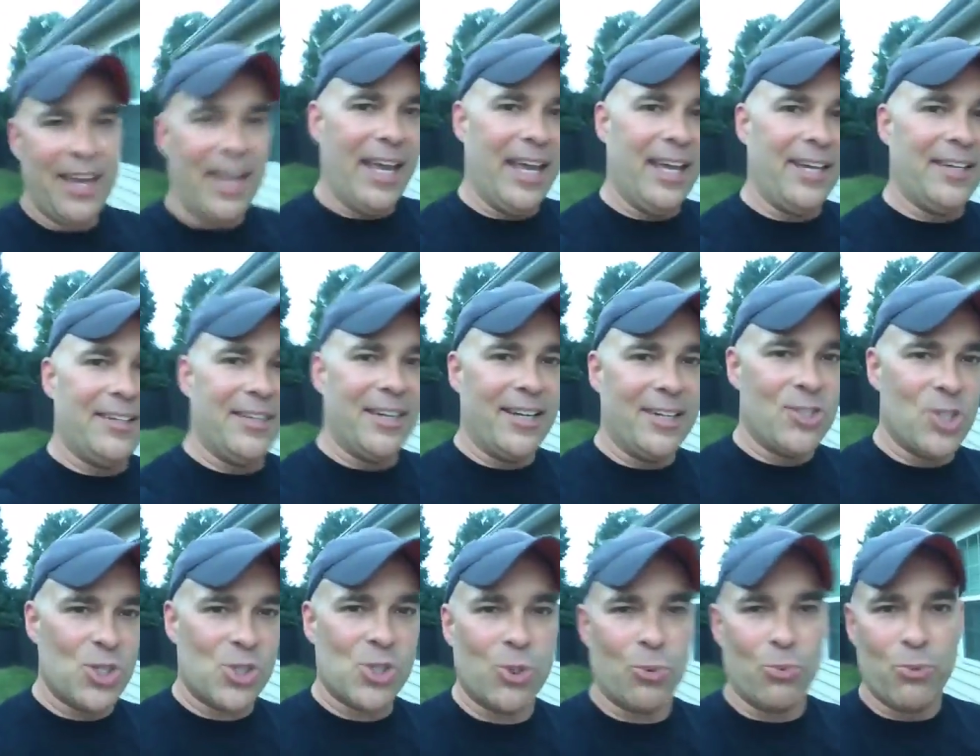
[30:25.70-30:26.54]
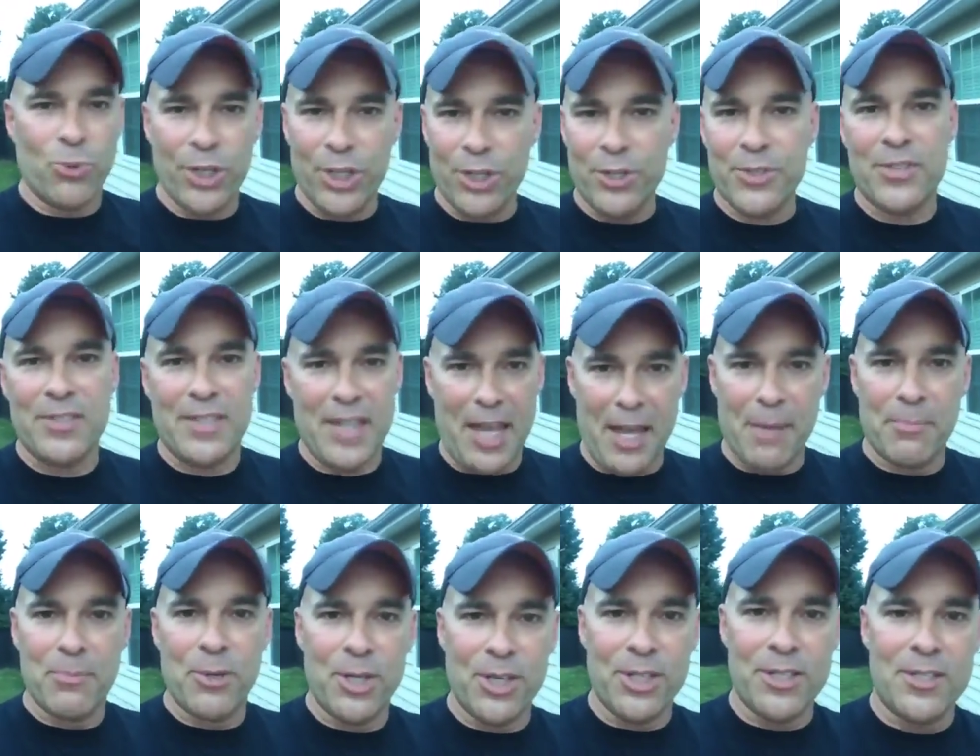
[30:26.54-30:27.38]
and just a real
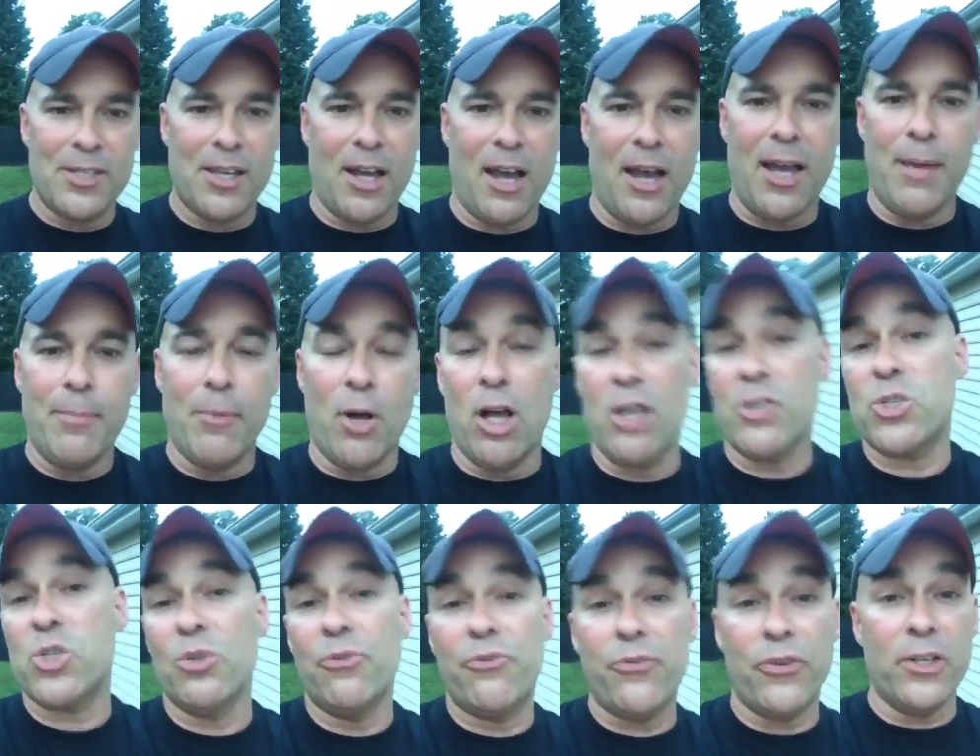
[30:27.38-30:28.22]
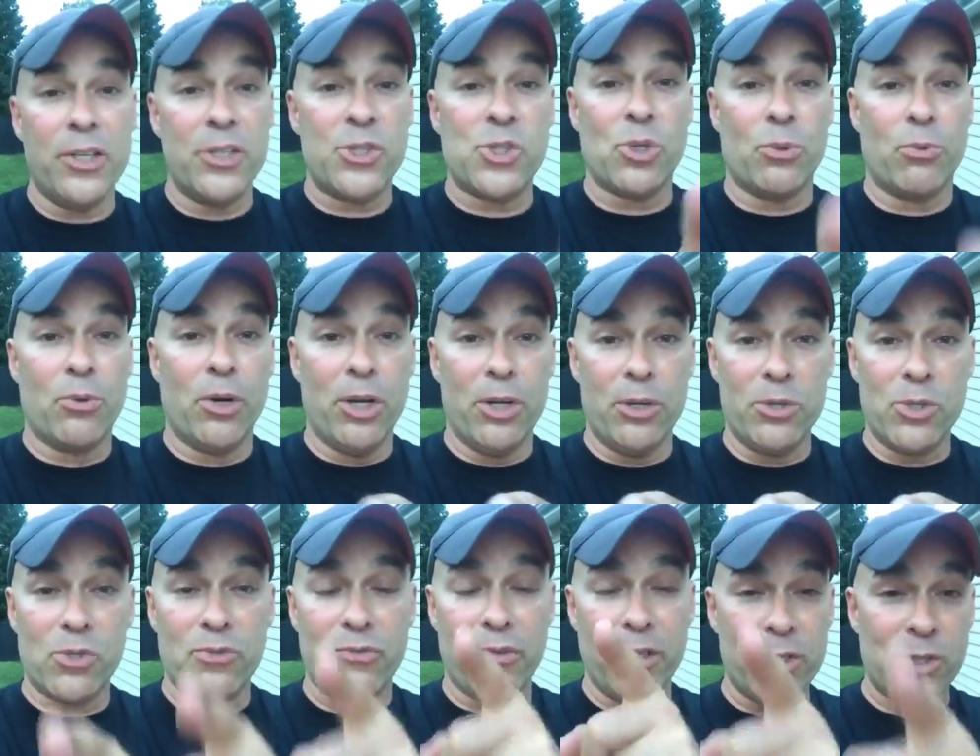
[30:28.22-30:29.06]
damn good time. Also, Felissa
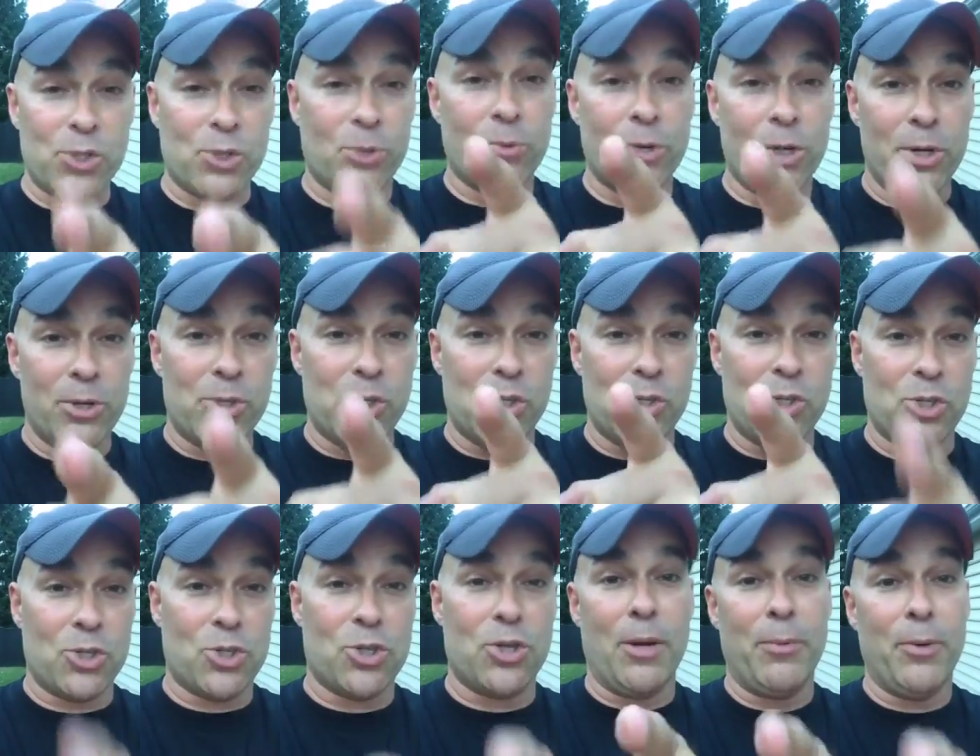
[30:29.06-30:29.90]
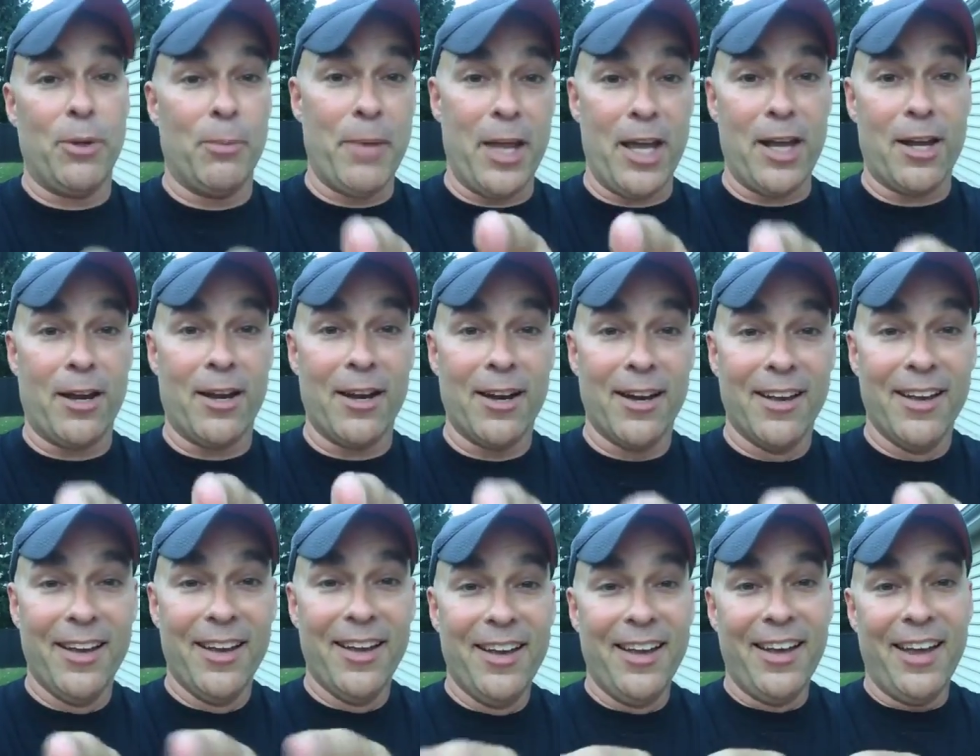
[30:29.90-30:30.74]
Rose. Felissa Rose is a troublemaker
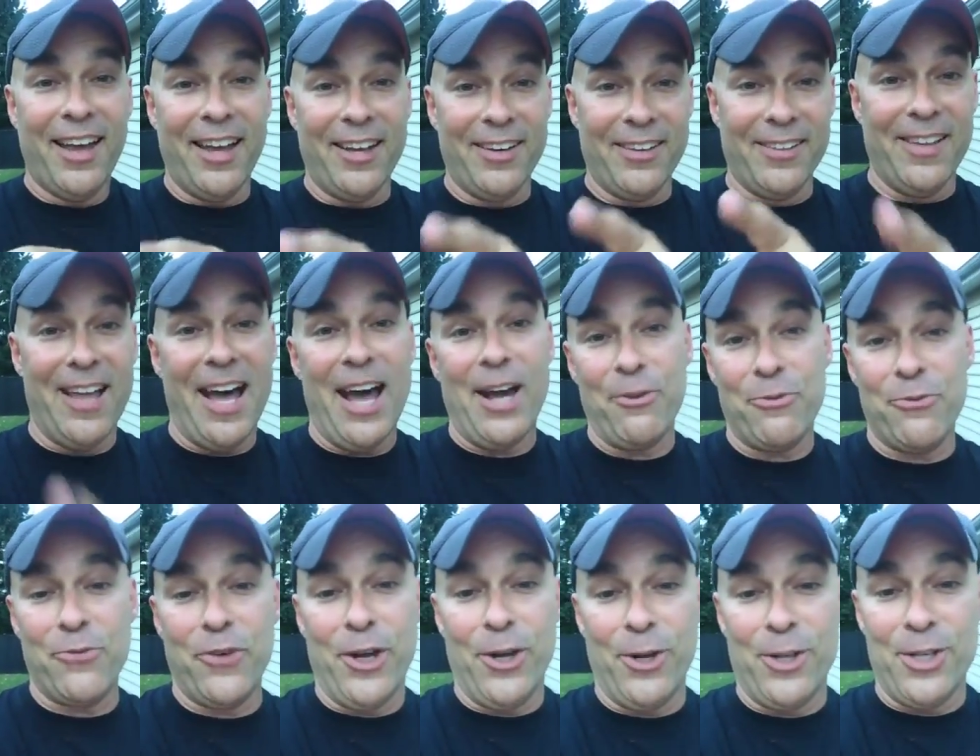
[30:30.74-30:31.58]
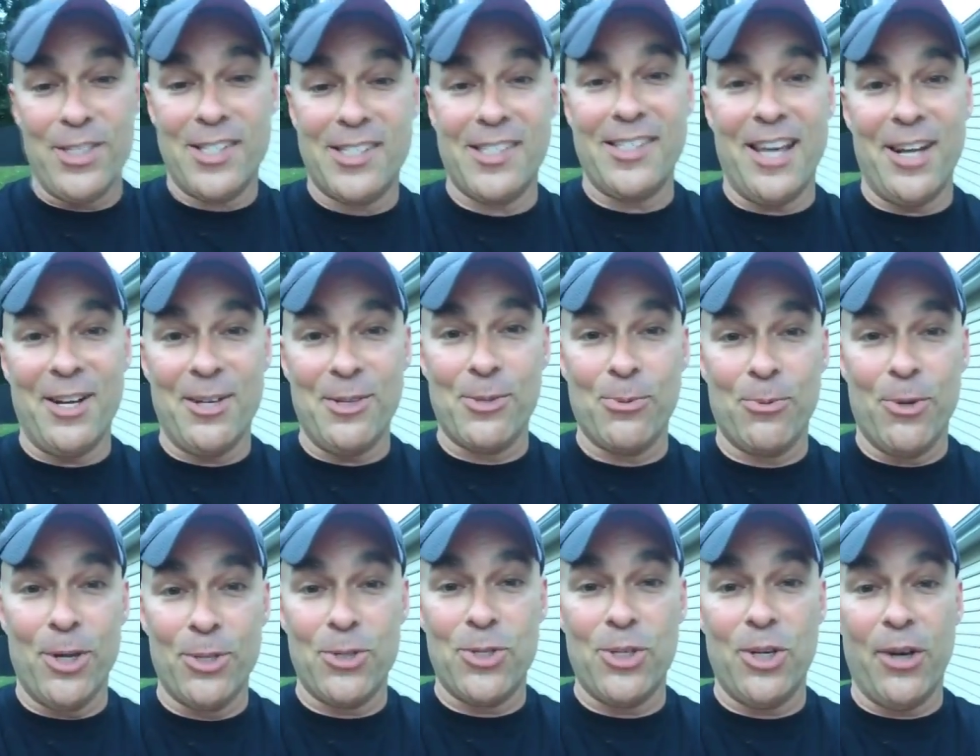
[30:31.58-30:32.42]
and a lot of fun on set as
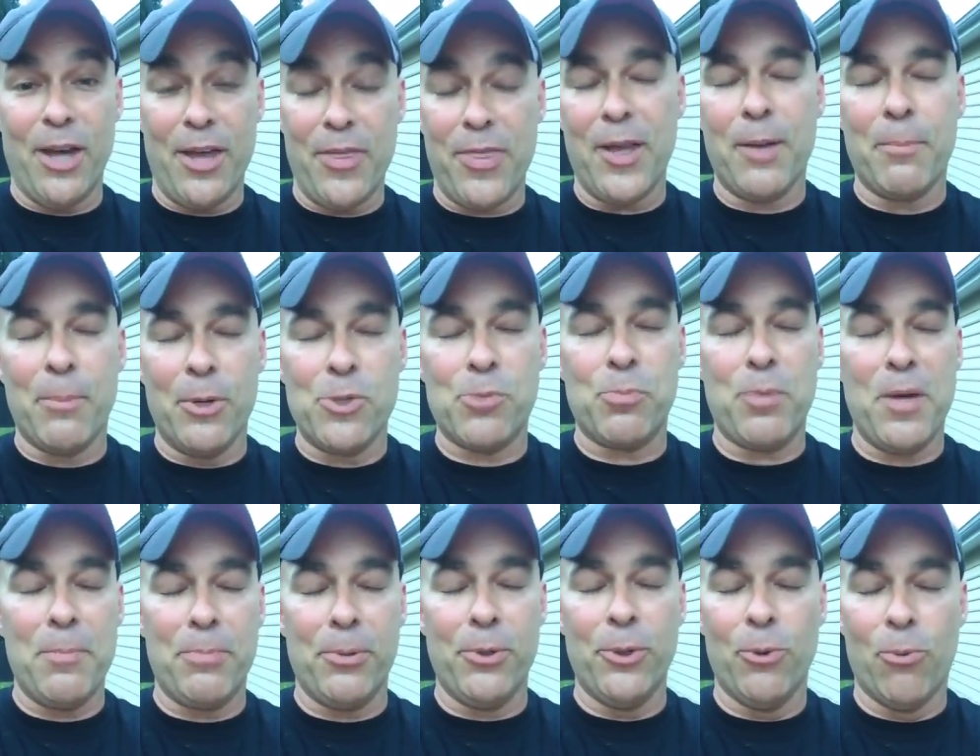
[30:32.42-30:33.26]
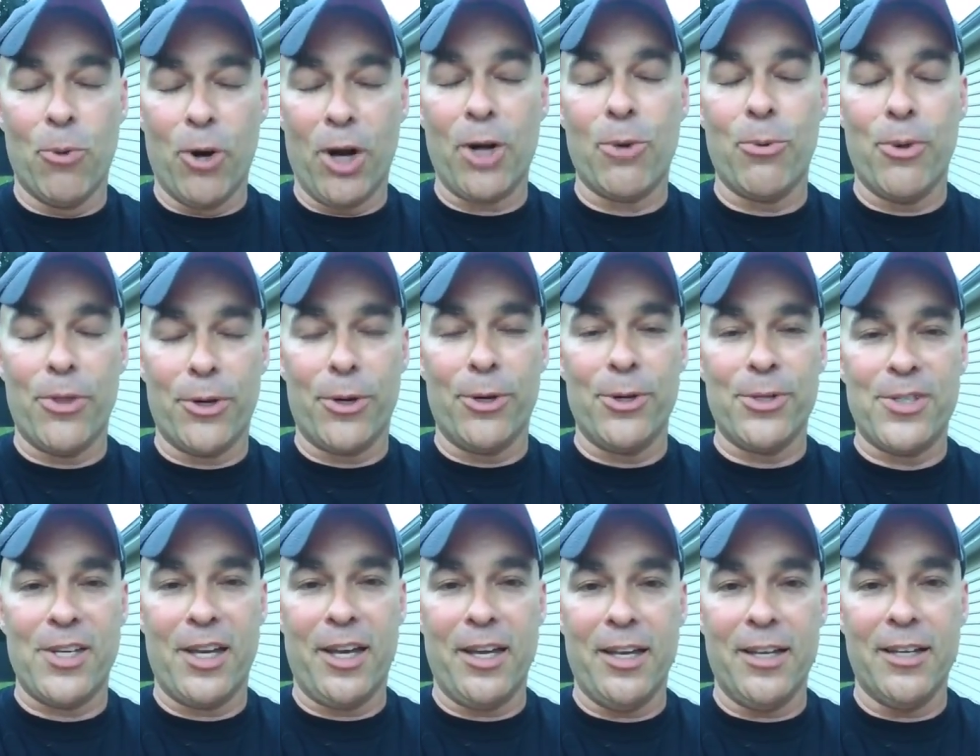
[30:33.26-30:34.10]
well, too. I think most people who work with her
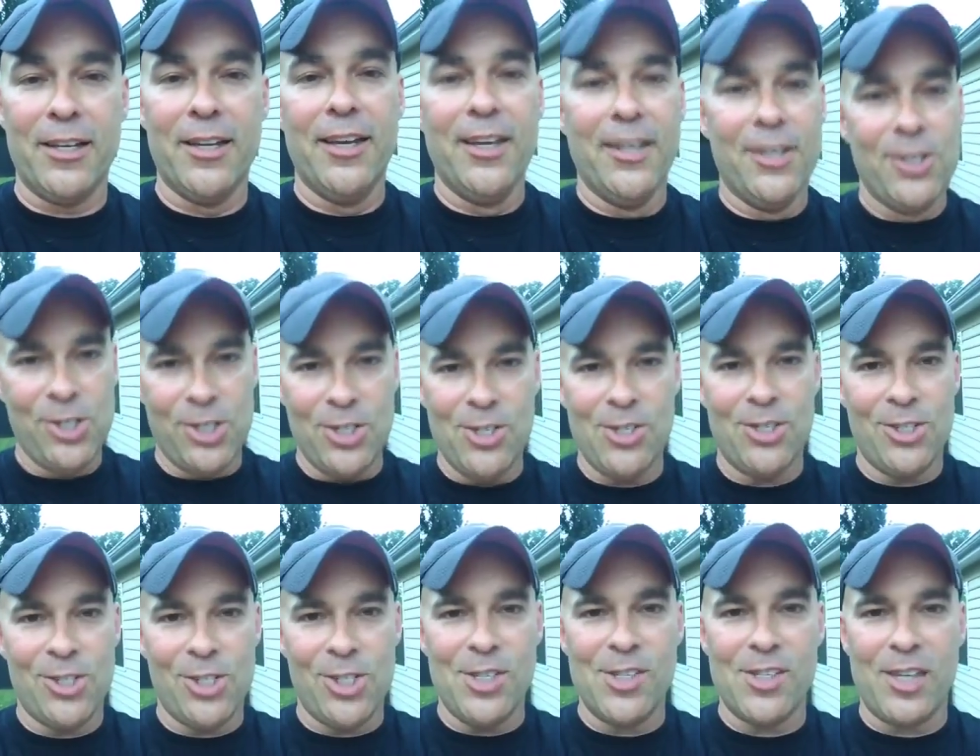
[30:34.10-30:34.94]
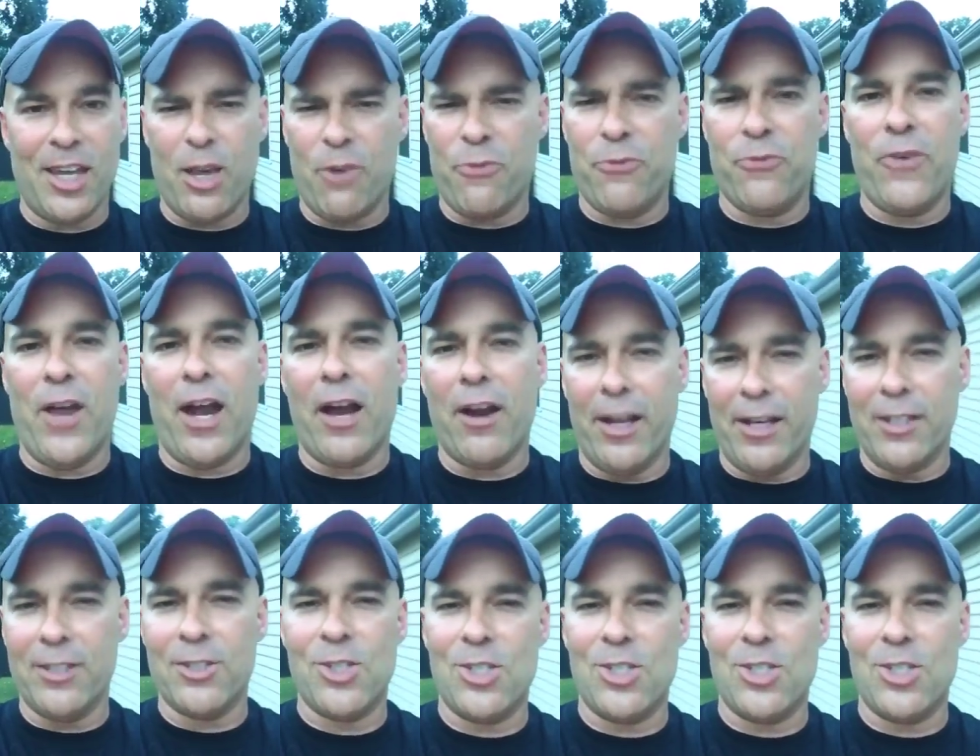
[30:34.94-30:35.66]
will tell you, she's like a ferret.